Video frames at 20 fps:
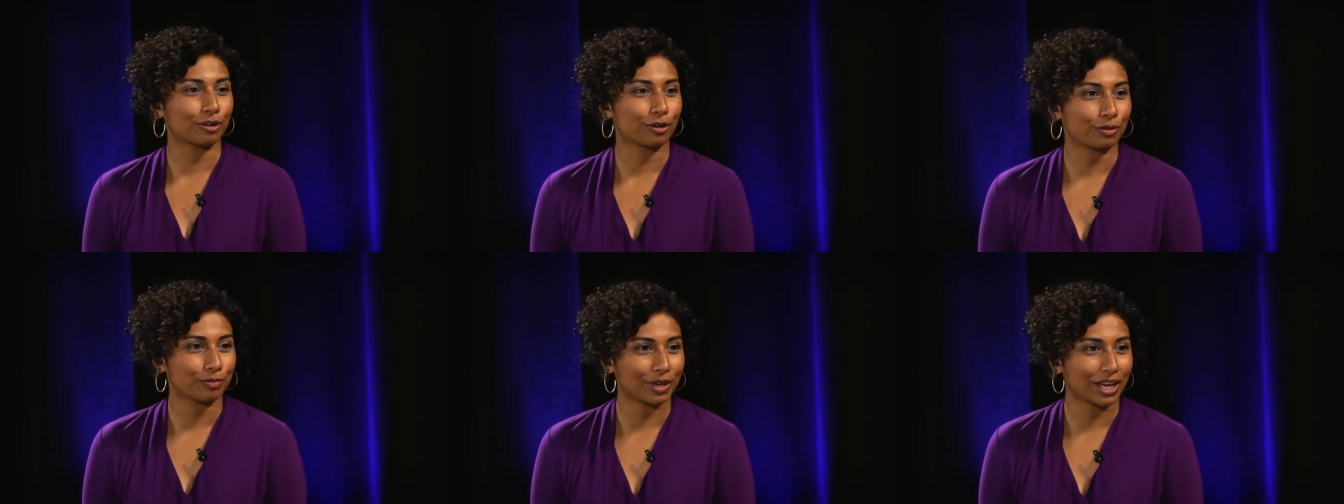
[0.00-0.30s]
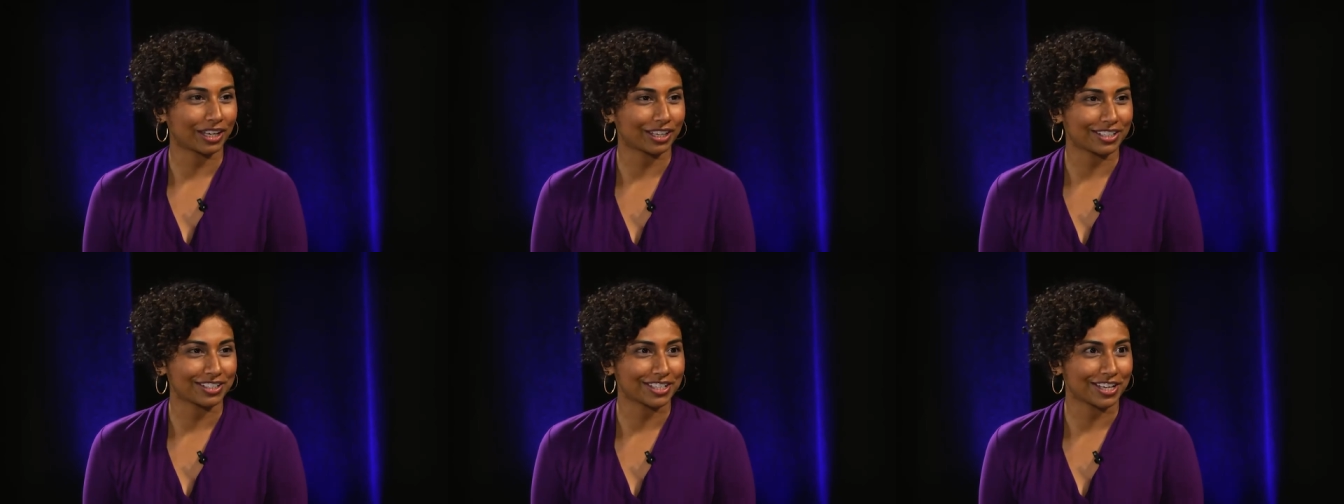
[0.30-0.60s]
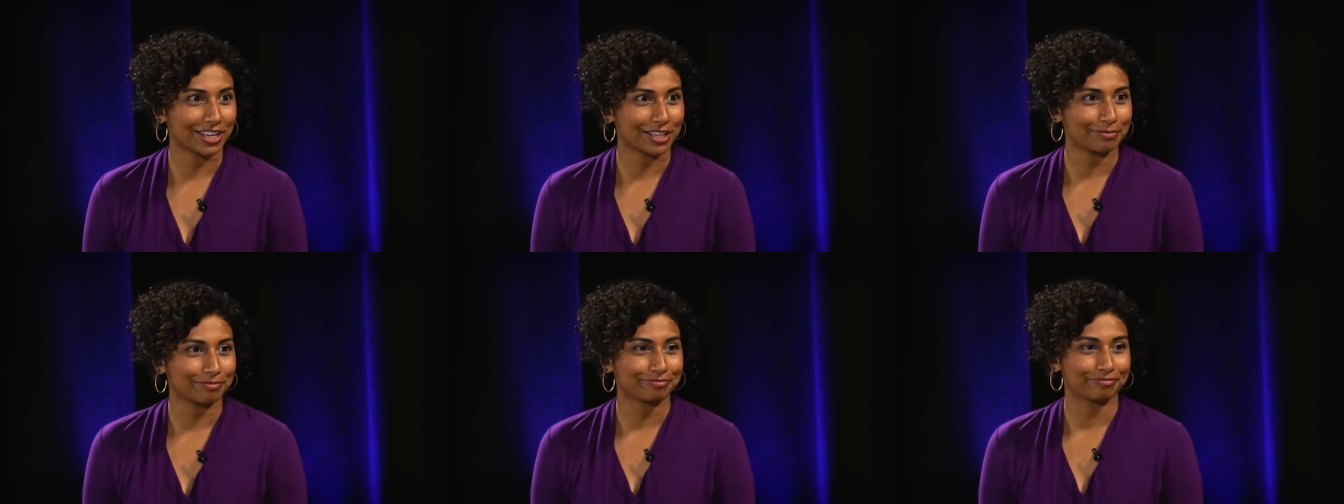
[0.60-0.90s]
you're going back in
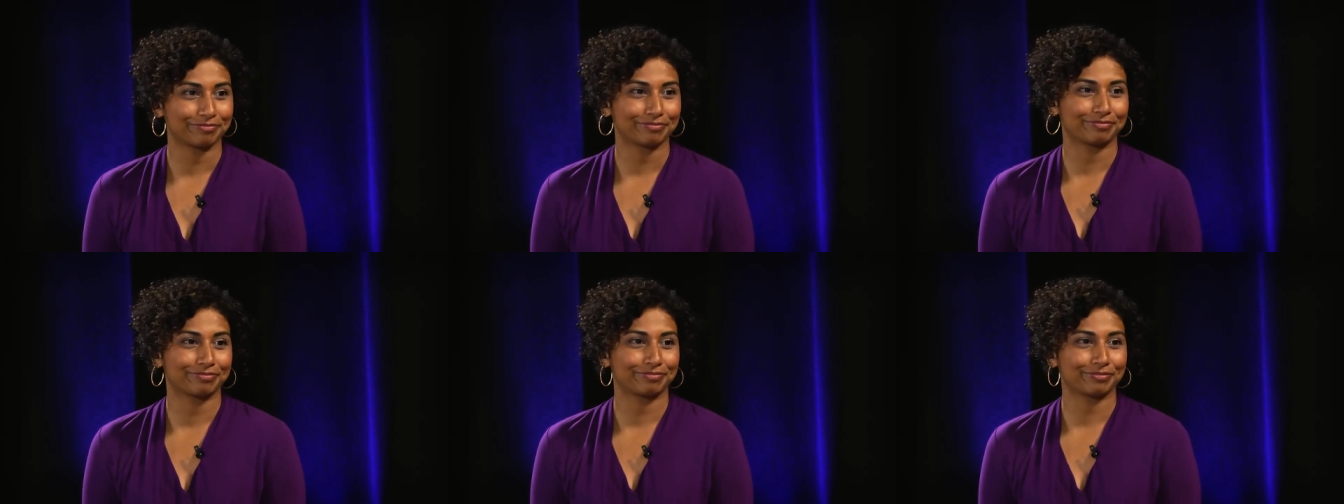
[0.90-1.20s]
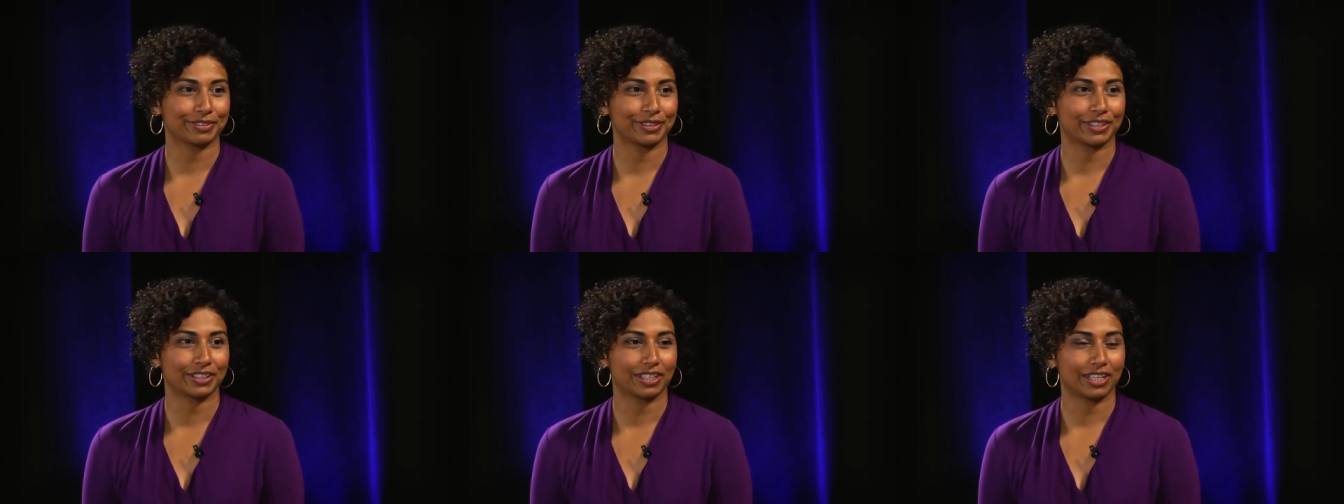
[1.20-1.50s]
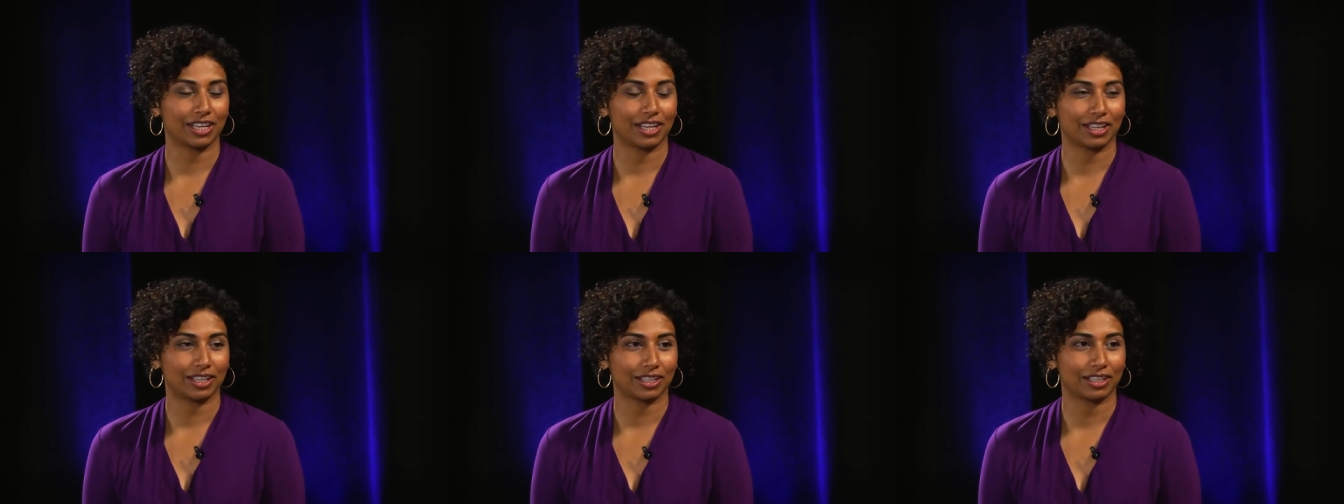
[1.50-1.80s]
time.
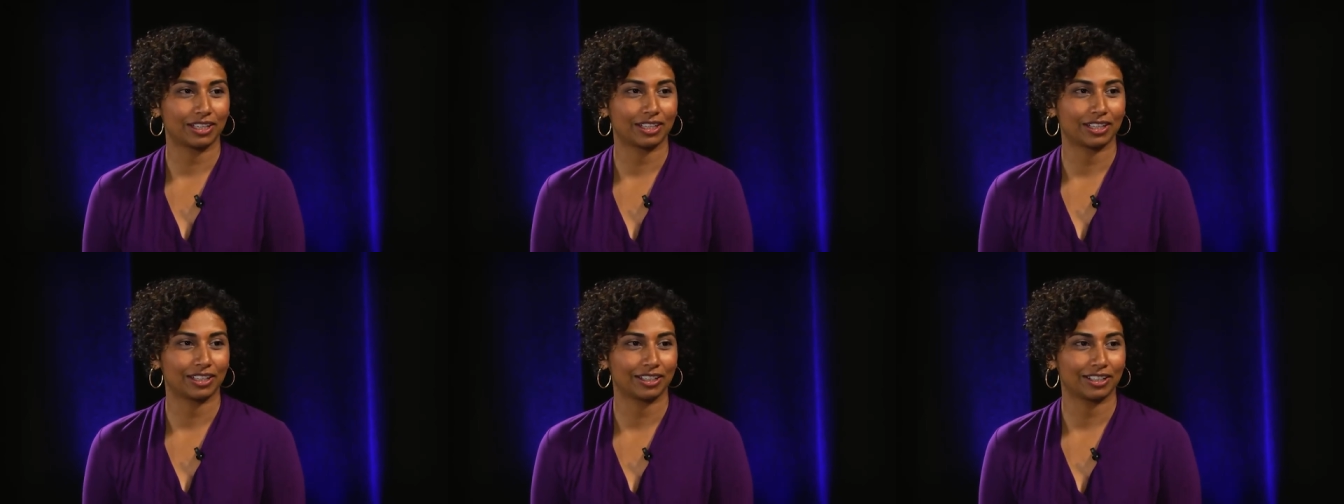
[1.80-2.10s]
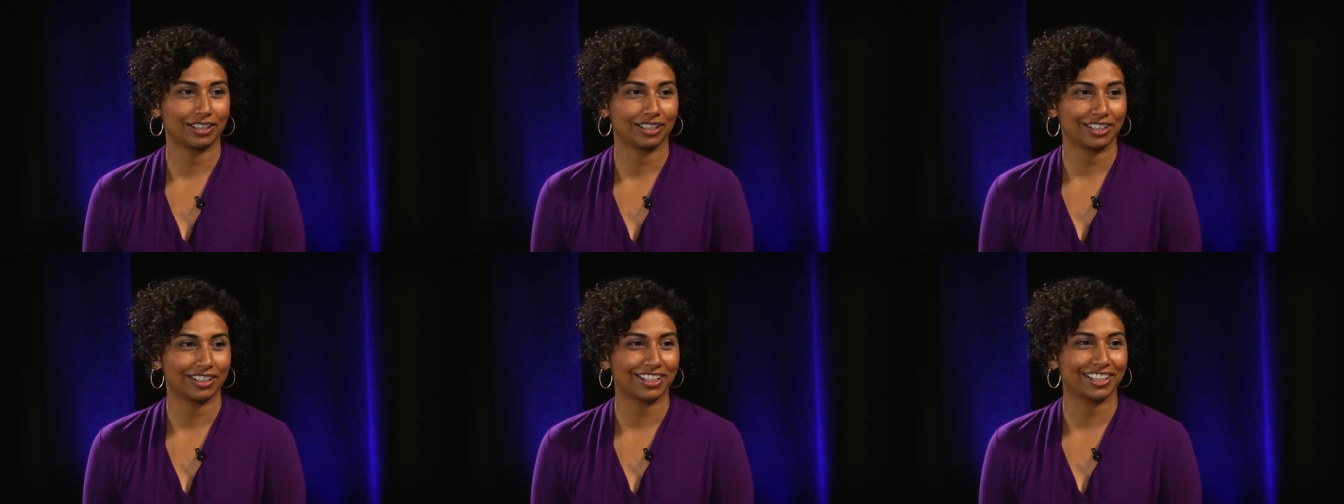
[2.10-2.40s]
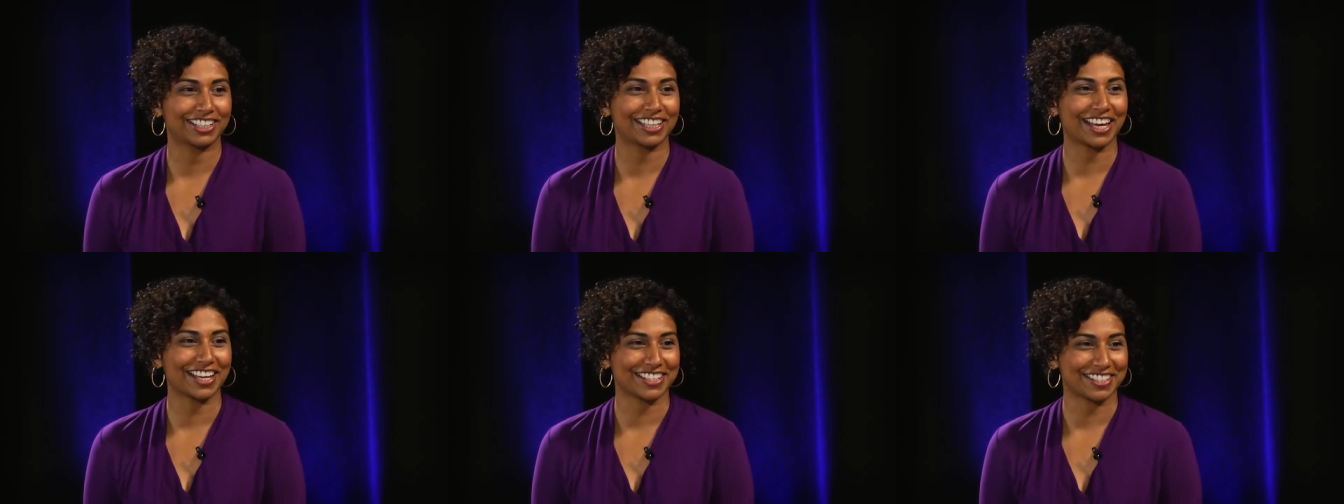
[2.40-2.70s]
It's gnarly.
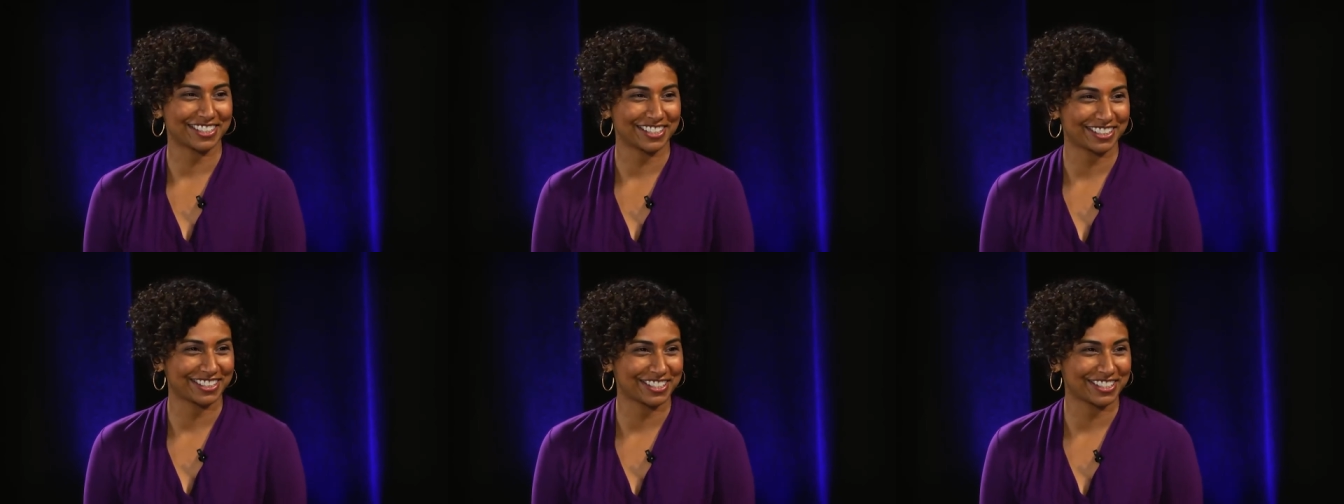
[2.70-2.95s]
Yes,